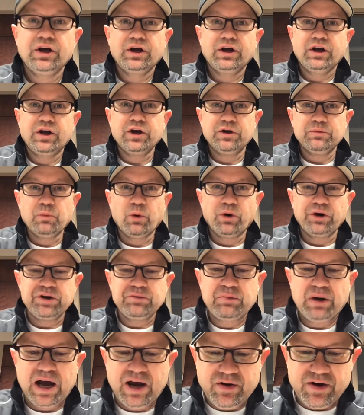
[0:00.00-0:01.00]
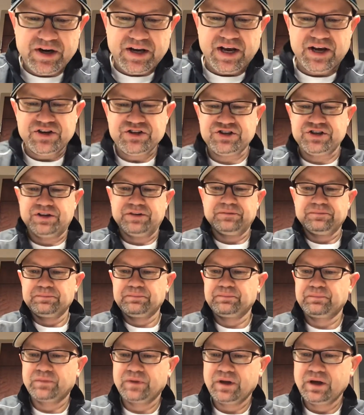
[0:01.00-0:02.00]
Good morning, Pirate Nation.
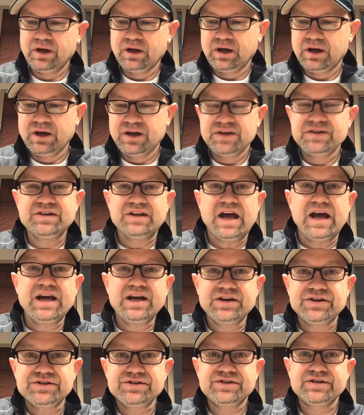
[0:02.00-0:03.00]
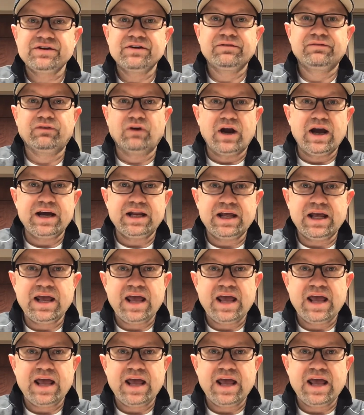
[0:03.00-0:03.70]
Today is Friday,